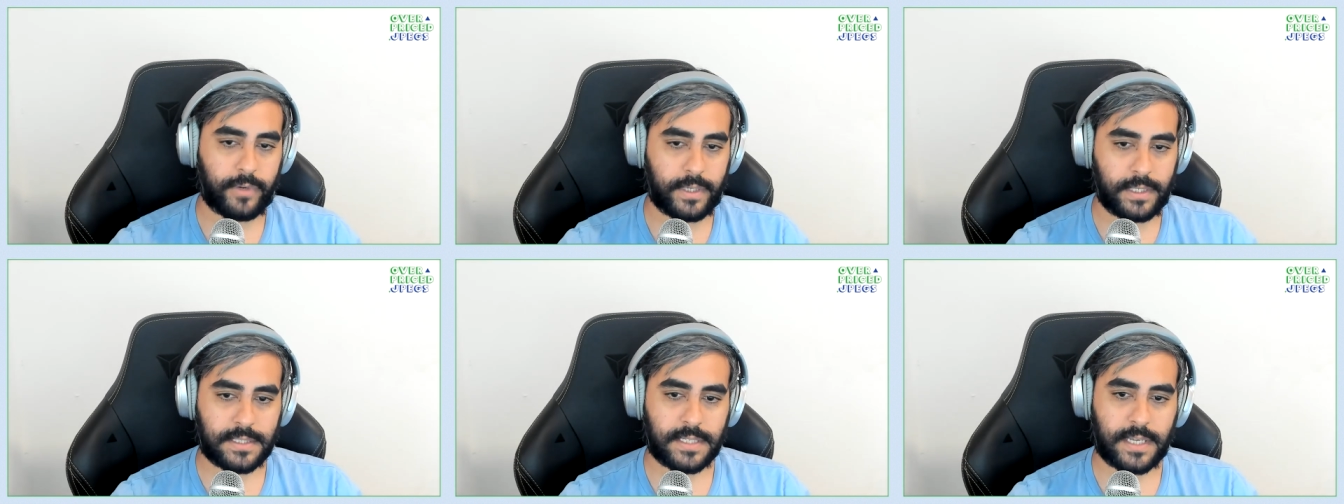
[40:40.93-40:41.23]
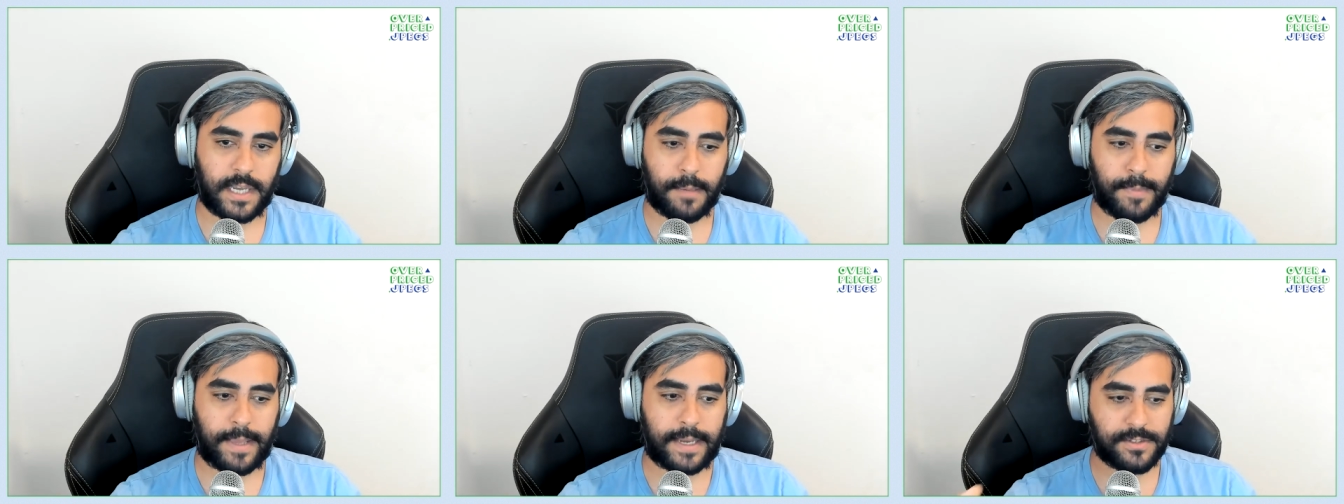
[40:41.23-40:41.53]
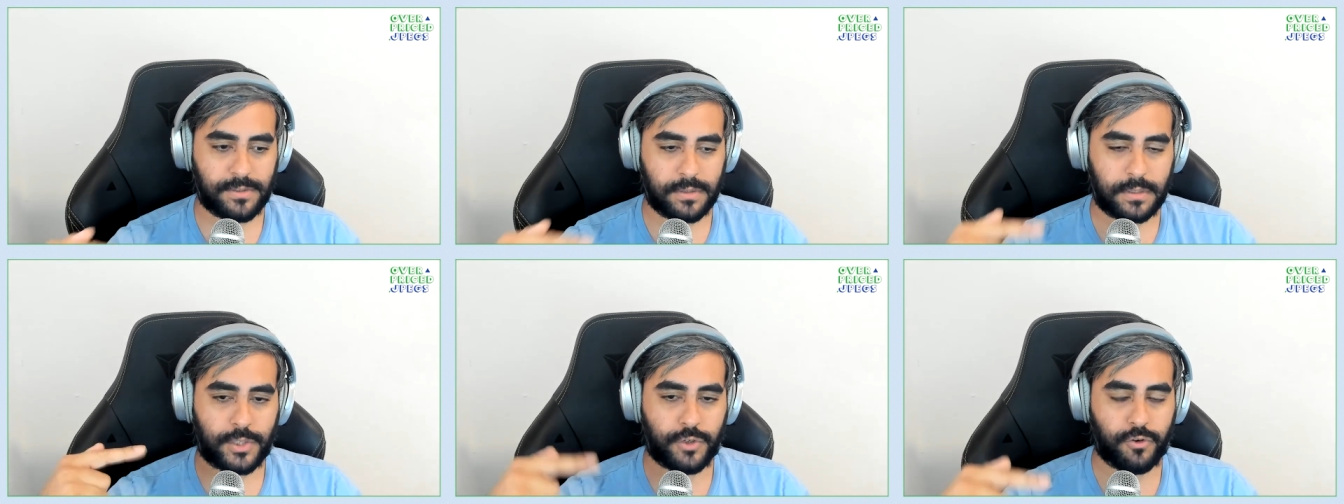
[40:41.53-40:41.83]
real time
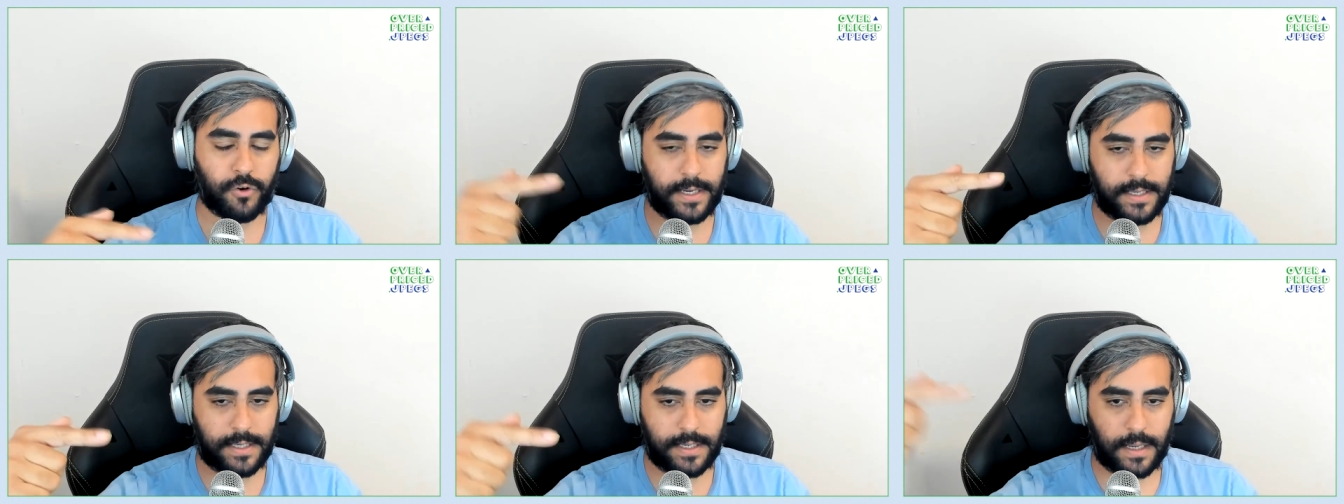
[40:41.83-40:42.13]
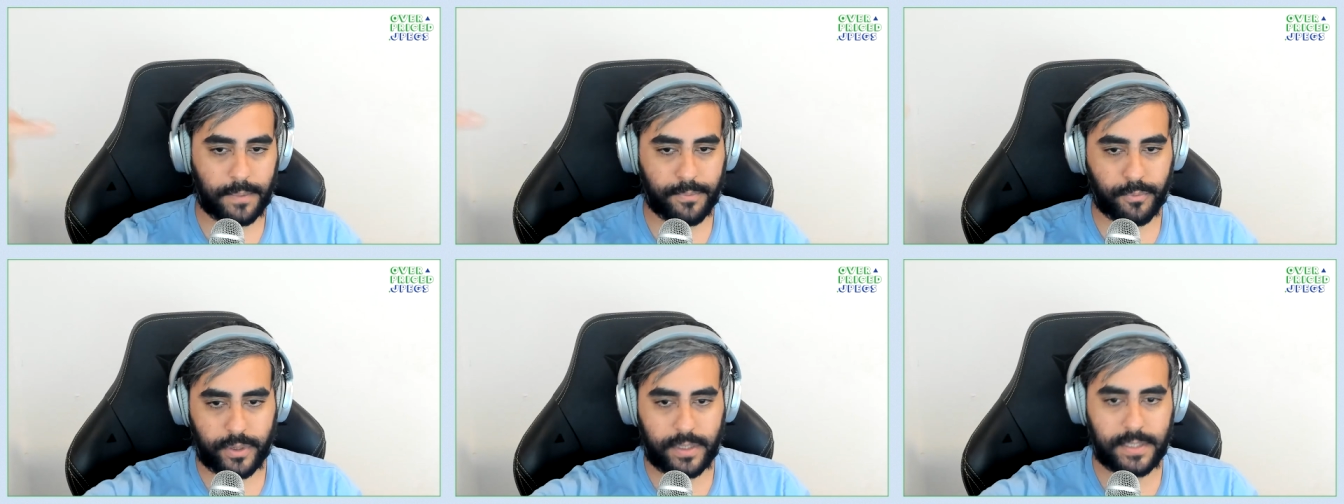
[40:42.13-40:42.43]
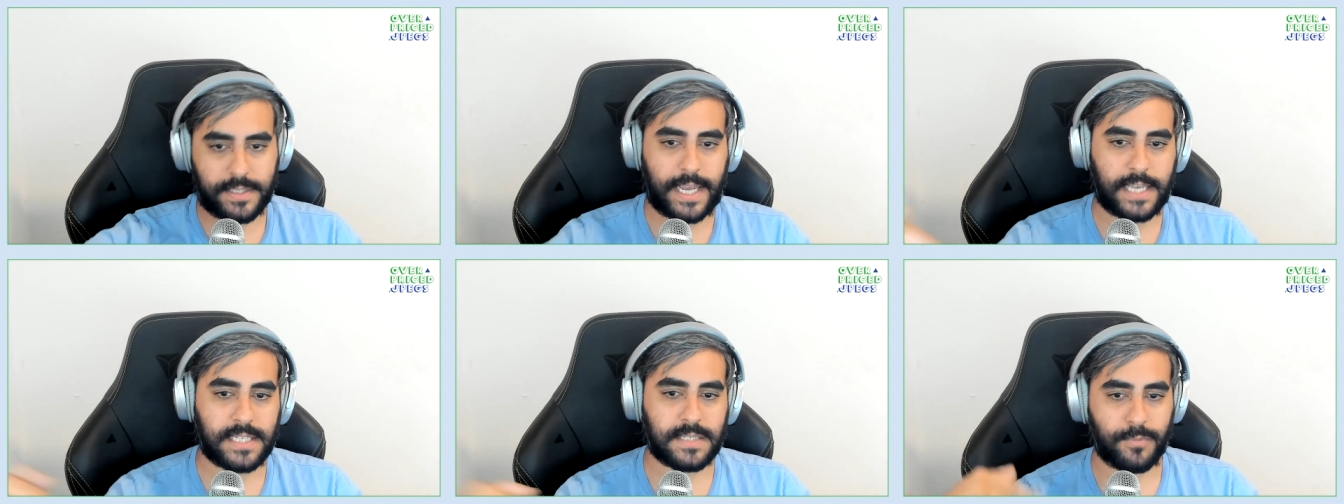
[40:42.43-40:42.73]
and it sort of trended
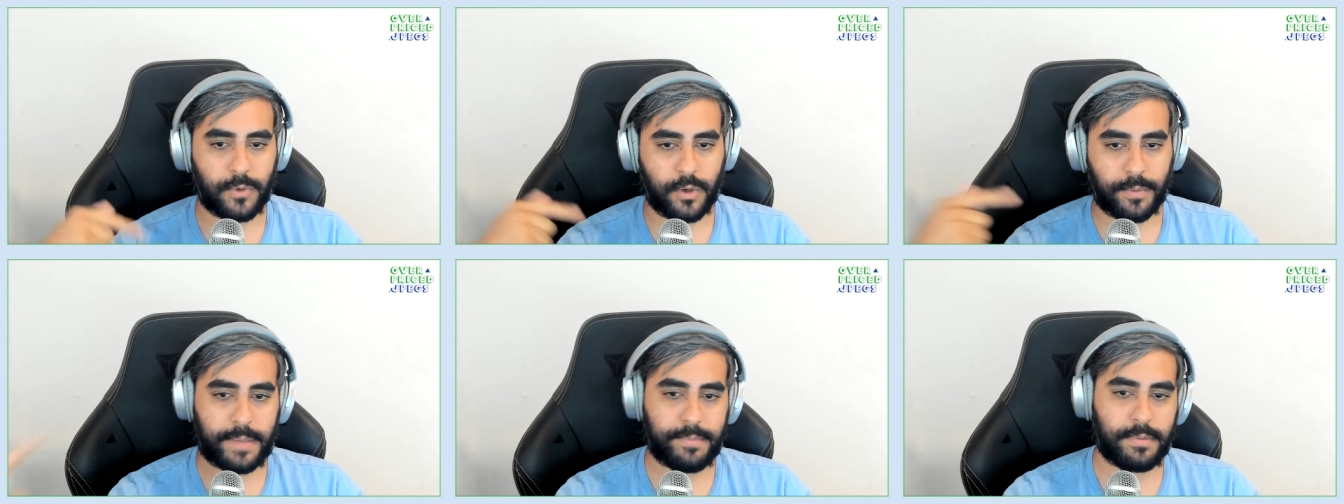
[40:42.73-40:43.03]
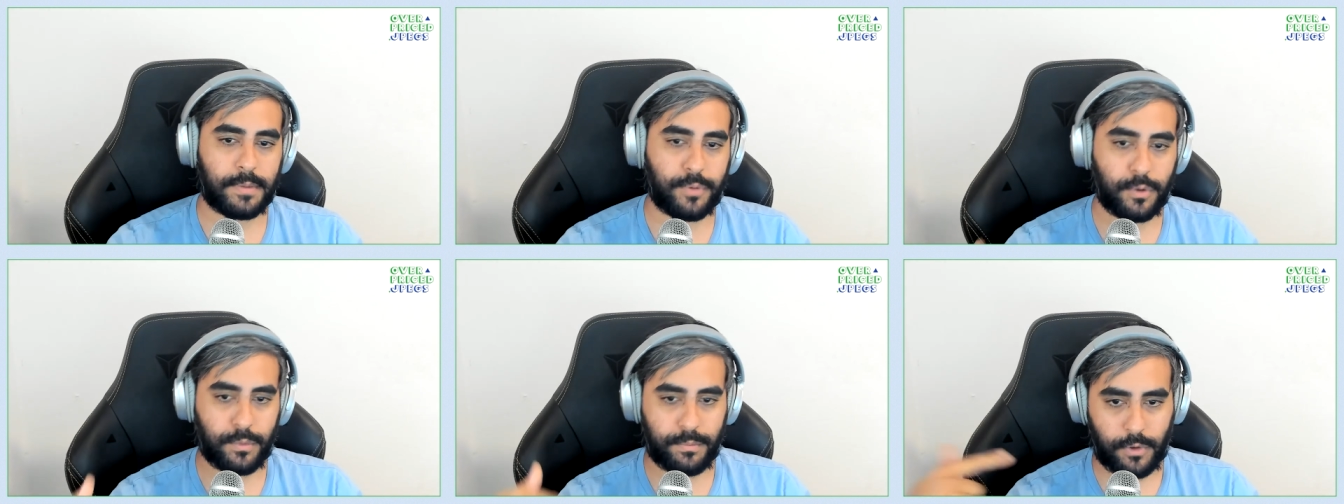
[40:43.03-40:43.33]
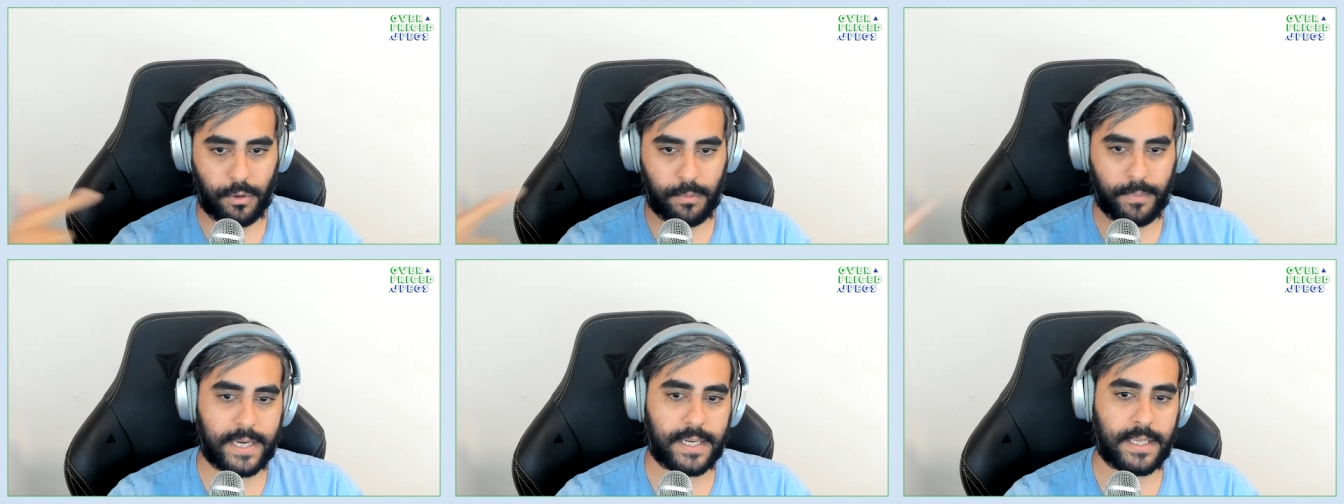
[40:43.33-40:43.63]
upwards as more people put
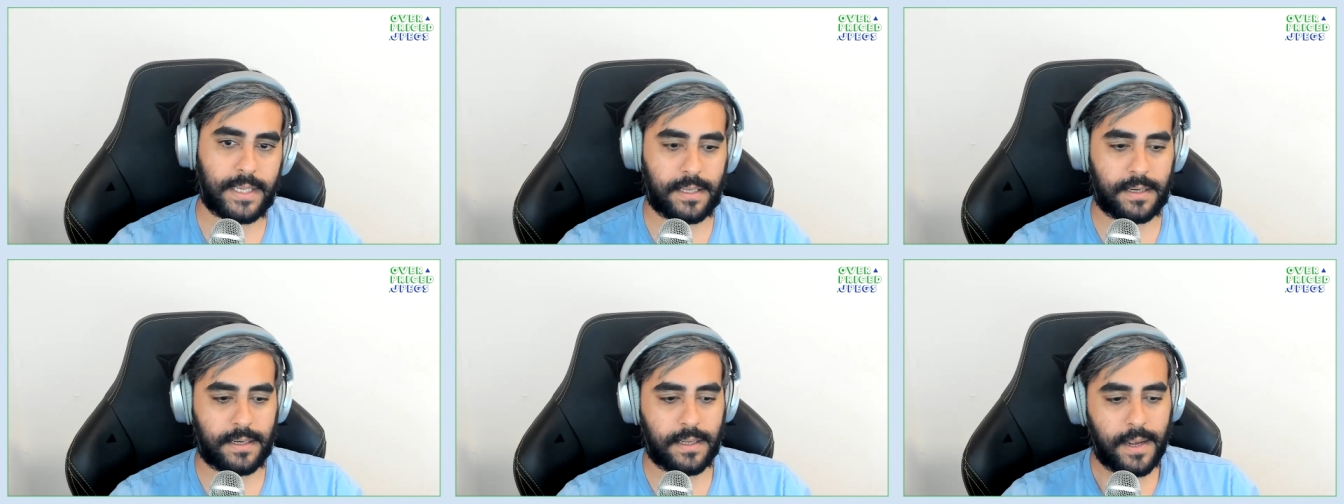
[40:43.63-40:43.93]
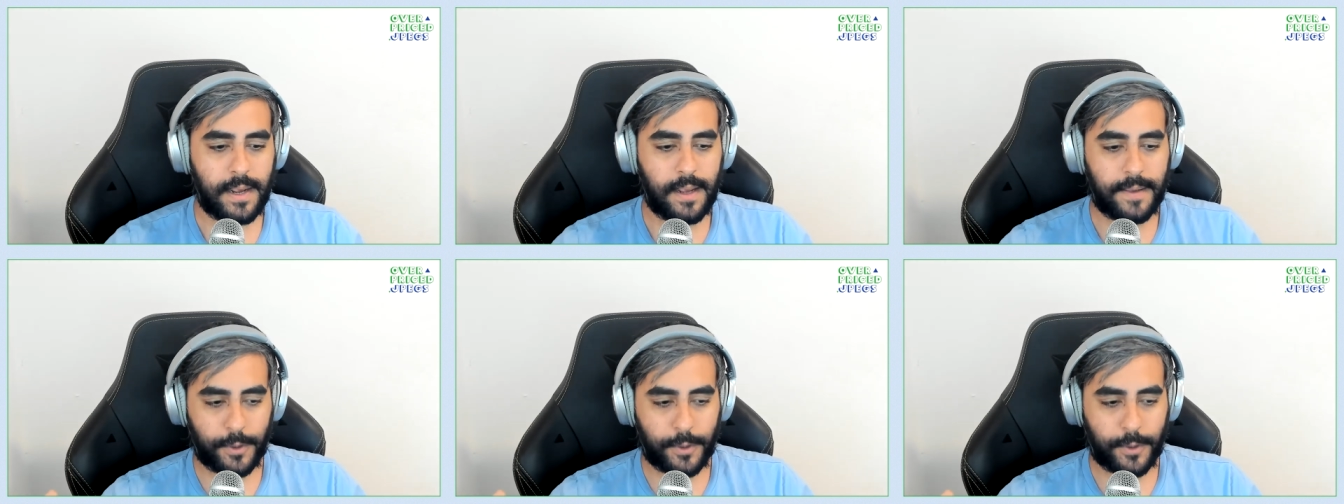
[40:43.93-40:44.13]
more money in.